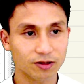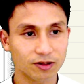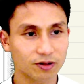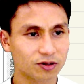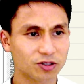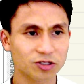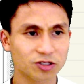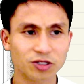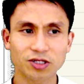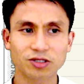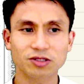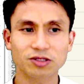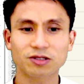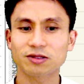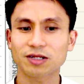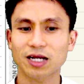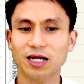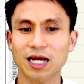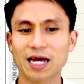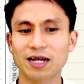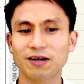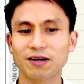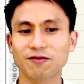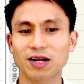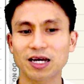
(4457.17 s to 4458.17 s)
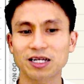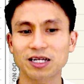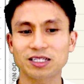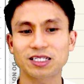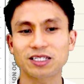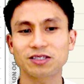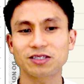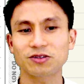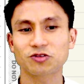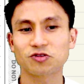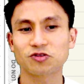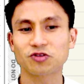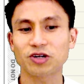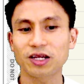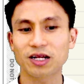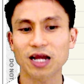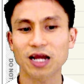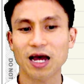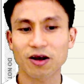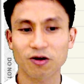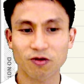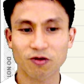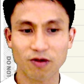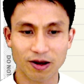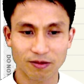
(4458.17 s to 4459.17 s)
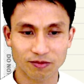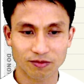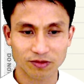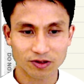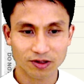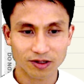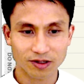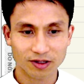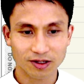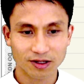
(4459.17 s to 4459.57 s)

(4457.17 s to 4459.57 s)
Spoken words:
It's just kind of like tree diagrams.